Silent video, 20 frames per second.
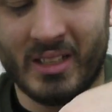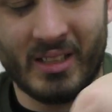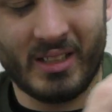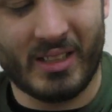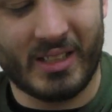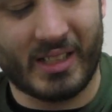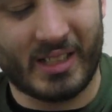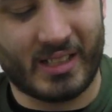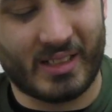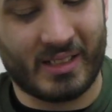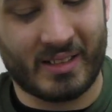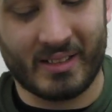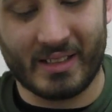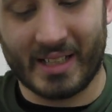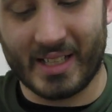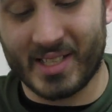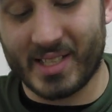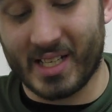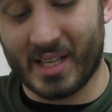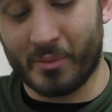And like
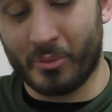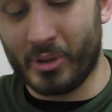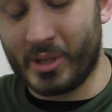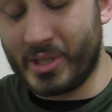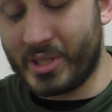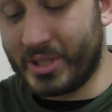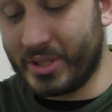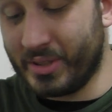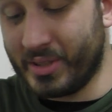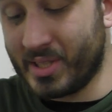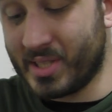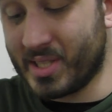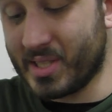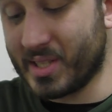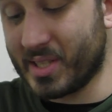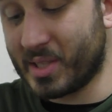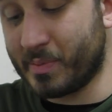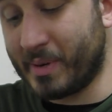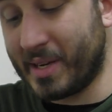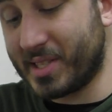I said, I'm pretty sure this is
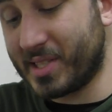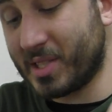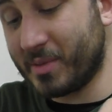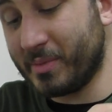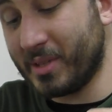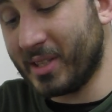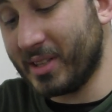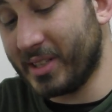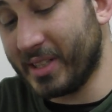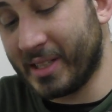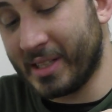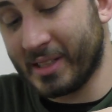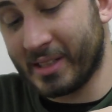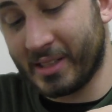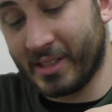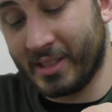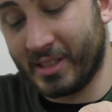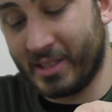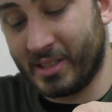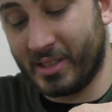a specimen that
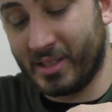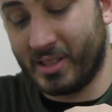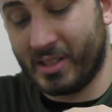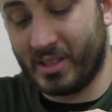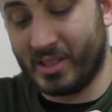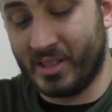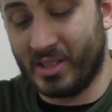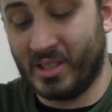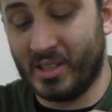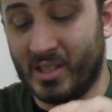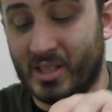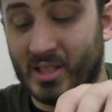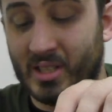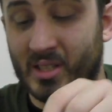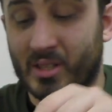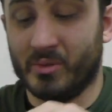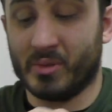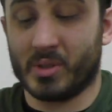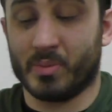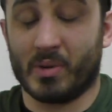
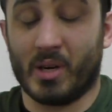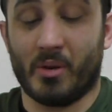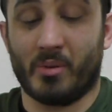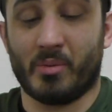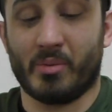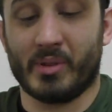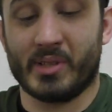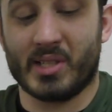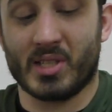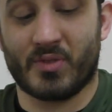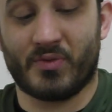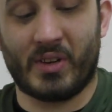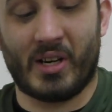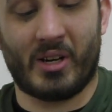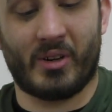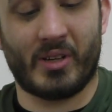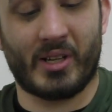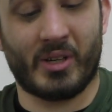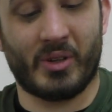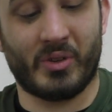was probably just
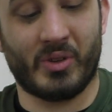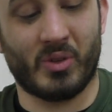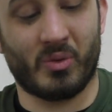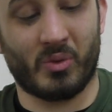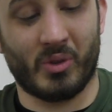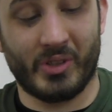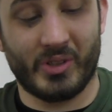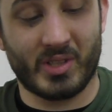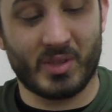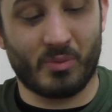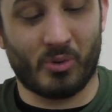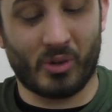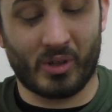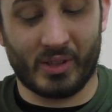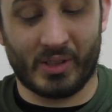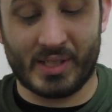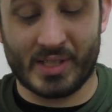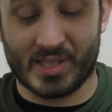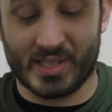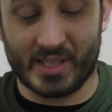found out in the woods more or
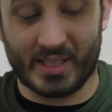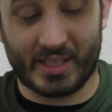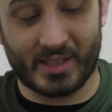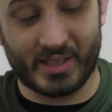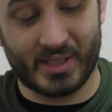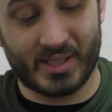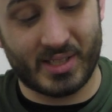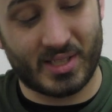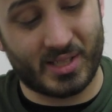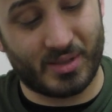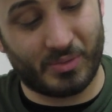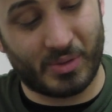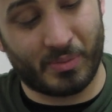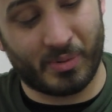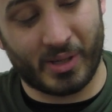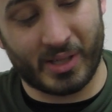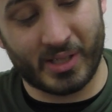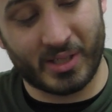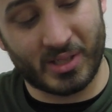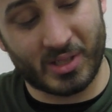less like this, and we
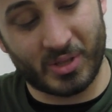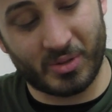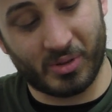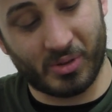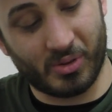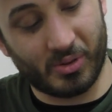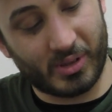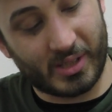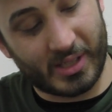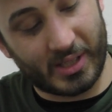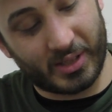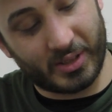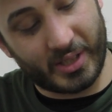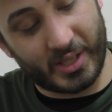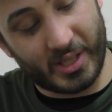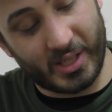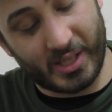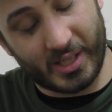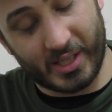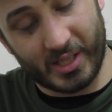probably didn't do a whole lot of
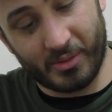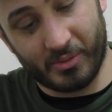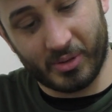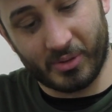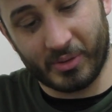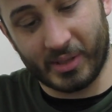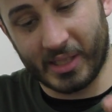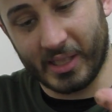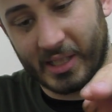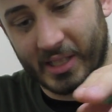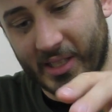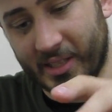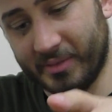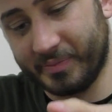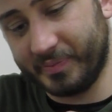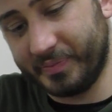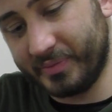cleaning on it when we got it.